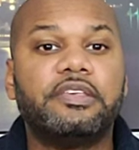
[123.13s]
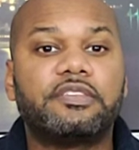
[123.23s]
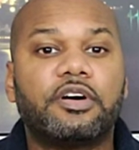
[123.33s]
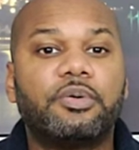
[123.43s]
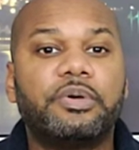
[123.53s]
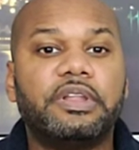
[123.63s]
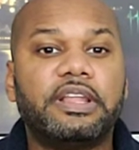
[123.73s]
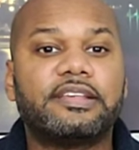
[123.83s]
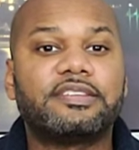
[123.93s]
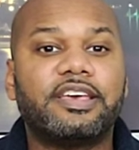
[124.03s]
So
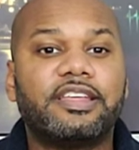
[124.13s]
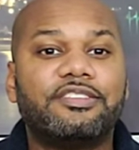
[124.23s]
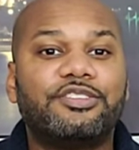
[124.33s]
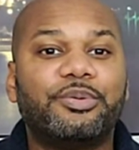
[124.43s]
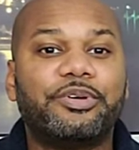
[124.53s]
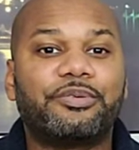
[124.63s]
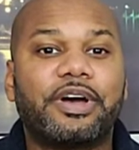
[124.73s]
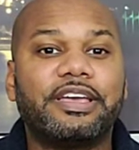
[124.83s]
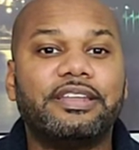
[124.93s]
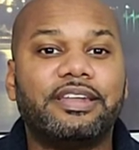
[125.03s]
let's get into it
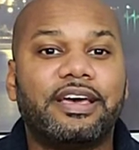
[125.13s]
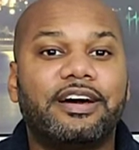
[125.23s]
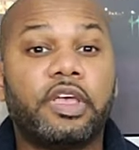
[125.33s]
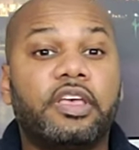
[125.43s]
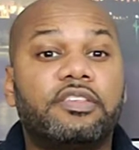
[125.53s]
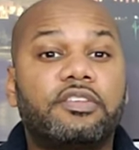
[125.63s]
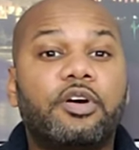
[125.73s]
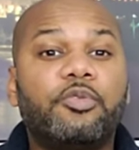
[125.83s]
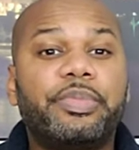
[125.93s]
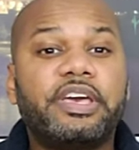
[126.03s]
right now.
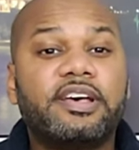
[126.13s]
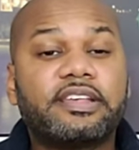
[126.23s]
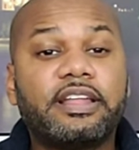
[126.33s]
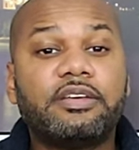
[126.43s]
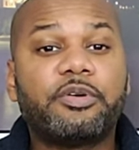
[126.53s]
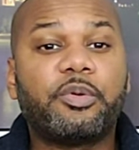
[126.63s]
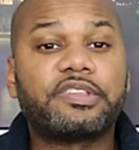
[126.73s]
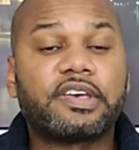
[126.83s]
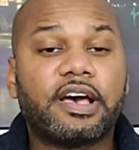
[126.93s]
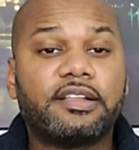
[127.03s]
So because I live in
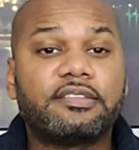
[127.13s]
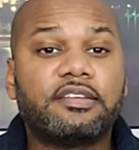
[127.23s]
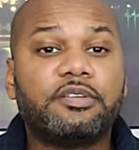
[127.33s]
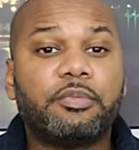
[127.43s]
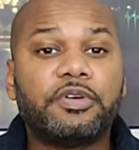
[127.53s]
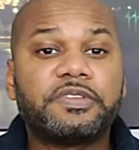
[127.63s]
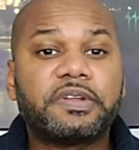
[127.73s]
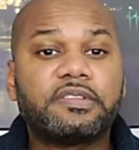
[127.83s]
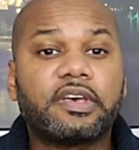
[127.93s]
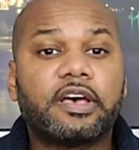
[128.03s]
Wisconsin, most
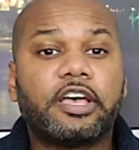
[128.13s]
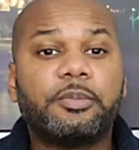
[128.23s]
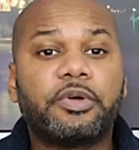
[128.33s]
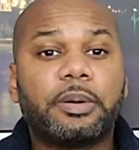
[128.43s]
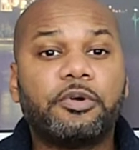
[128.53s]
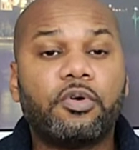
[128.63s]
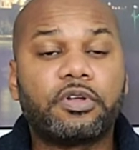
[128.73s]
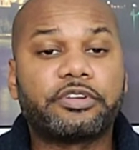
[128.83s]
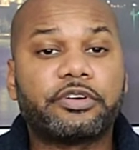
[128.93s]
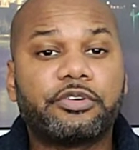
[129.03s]
of the time when I'm
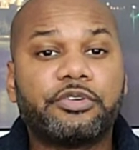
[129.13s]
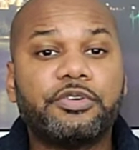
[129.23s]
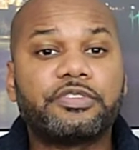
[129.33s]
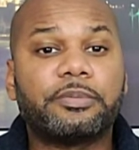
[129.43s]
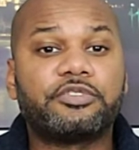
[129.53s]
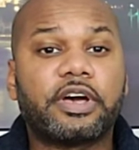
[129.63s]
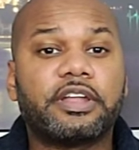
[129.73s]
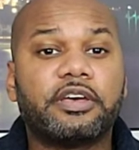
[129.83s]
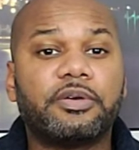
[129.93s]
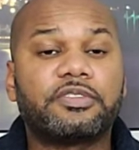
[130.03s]
going on a cruise, I'm
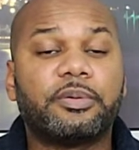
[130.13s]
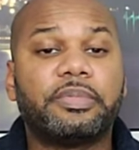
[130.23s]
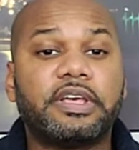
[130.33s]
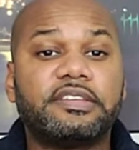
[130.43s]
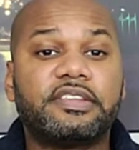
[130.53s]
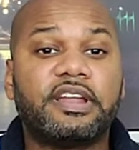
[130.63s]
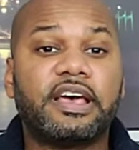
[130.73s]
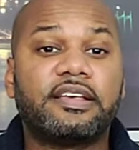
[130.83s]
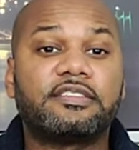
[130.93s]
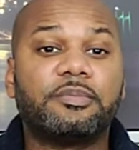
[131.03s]
trying to go someplace that
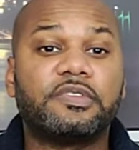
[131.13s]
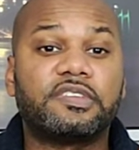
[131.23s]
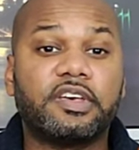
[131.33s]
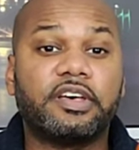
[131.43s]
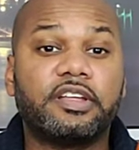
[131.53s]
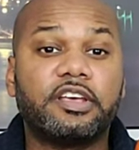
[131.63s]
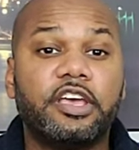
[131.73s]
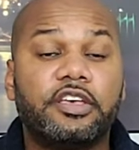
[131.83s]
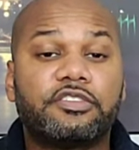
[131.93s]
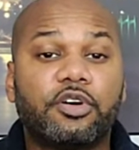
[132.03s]
has some sun.
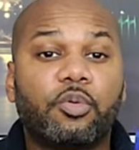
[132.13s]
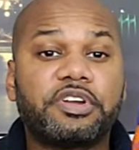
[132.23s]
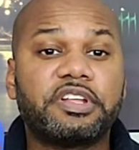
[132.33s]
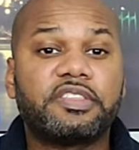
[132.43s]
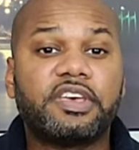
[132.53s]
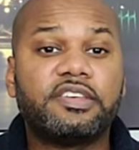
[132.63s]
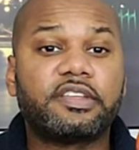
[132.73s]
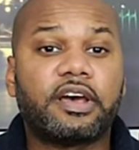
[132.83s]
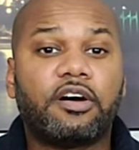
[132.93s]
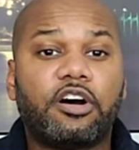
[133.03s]
So one of the things
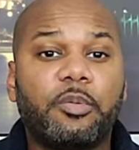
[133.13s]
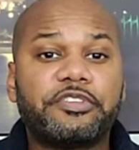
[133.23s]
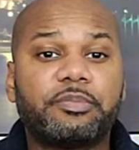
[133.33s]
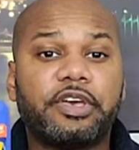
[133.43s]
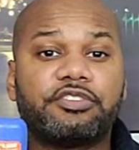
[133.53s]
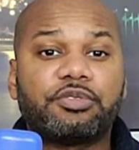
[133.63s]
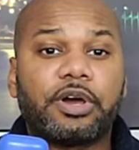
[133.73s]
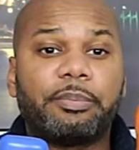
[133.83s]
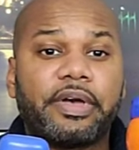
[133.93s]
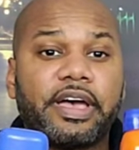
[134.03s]
that I always make
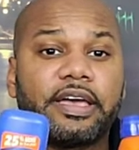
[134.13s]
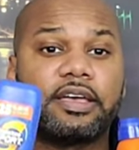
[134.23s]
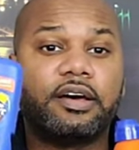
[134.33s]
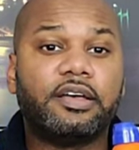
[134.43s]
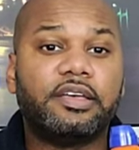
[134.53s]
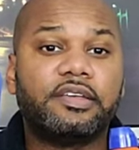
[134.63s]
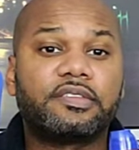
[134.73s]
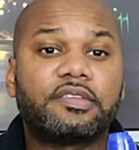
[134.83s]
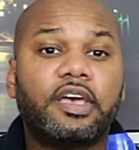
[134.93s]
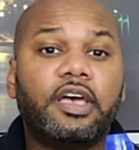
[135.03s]
sure I pack
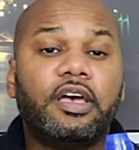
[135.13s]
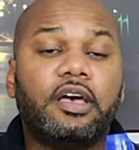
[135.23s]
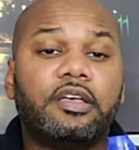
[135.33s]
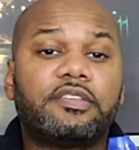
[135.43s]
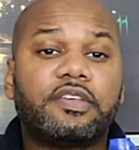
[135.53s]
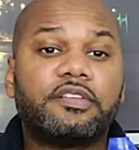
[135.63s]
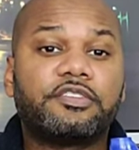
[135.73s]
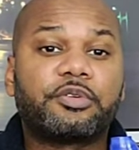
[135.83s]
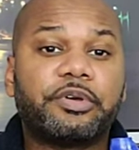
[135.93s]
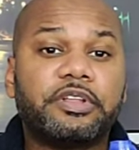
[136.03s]
is
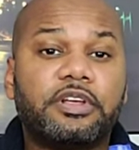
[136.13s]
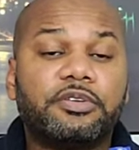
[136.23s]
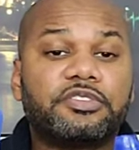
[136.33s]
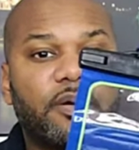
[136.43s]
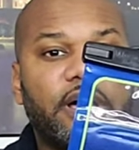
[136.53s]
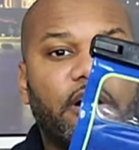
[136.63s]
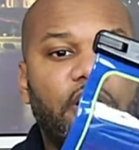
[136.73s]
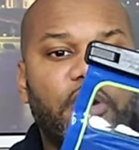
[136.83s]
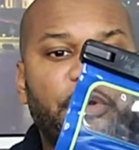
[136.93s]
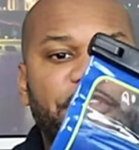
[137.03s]
sunscreen lotion. I
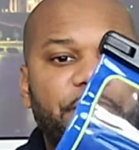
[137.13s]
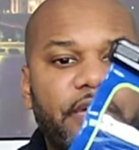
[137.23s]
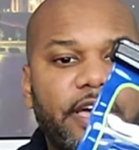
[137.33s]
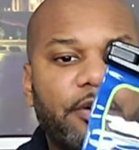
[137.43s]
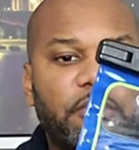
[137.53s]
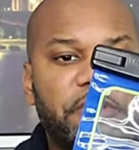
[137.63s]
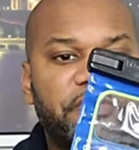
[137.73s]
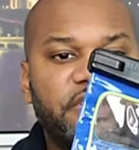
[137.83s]
always pack one of